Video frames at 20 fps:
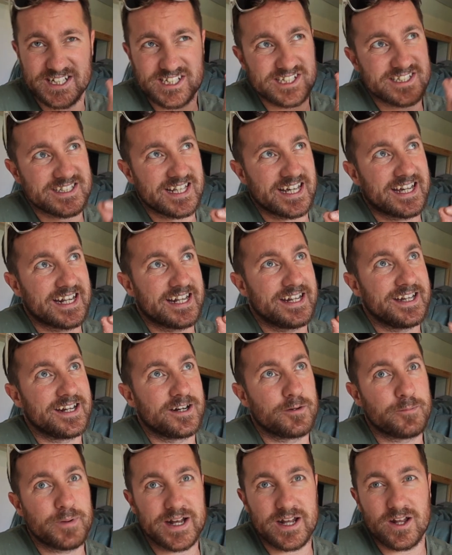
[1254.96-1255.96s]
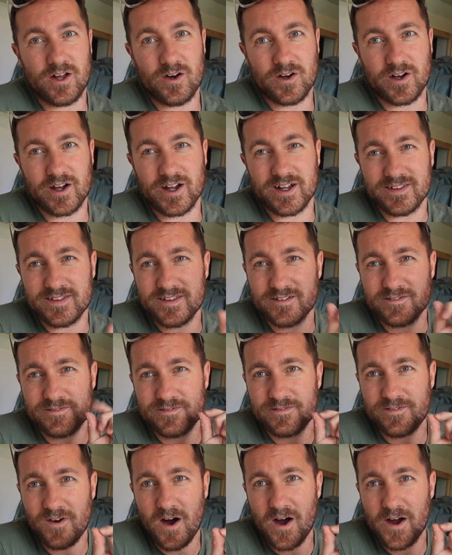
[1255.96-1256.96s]
just take a little bit longer. The
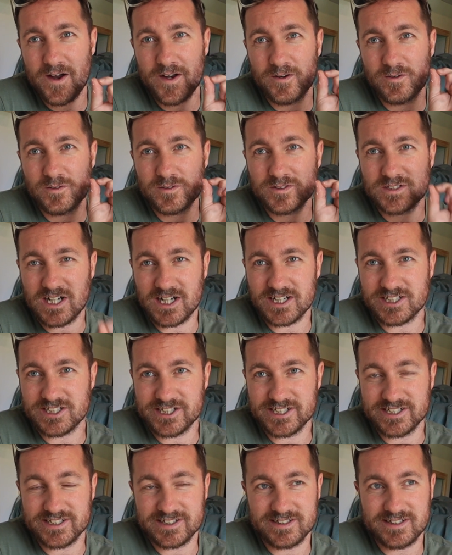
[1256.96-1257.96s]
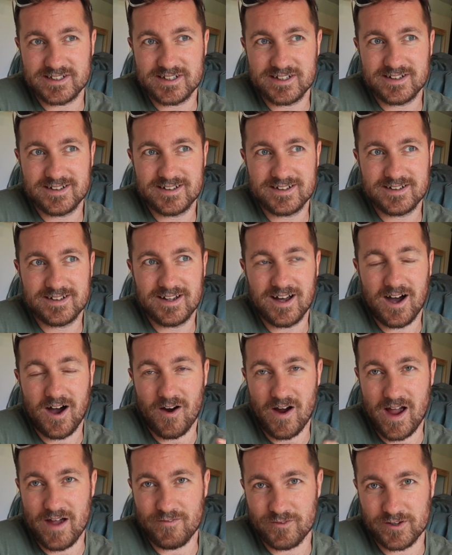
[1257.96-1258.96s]
final touches
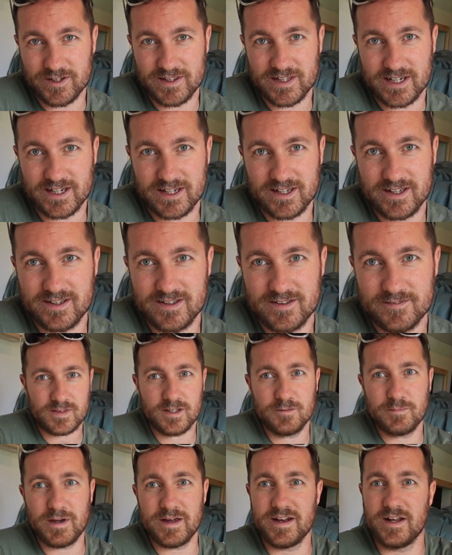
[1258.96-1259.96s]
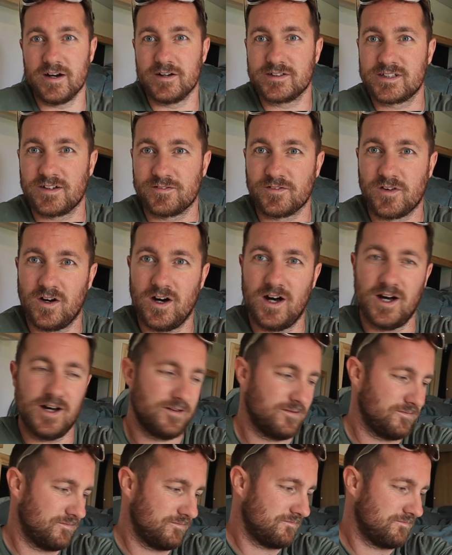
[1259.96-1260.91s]
are everything. You may notice I've got